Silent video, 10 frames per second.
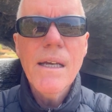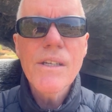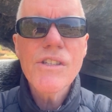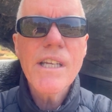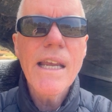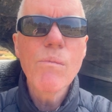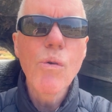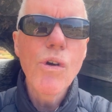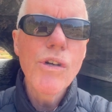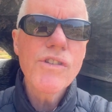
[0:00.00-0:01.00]
as 10
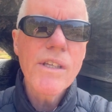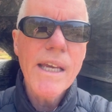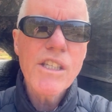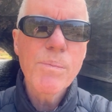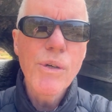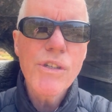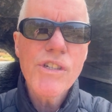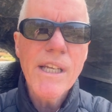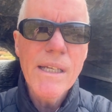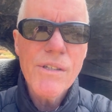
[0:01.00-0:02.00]
words, the experts
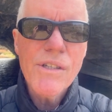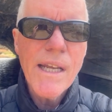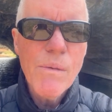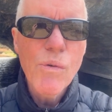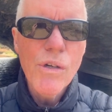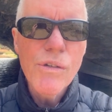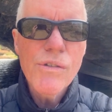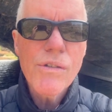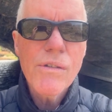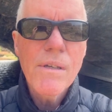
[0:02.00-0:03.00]
tell us, 10 words.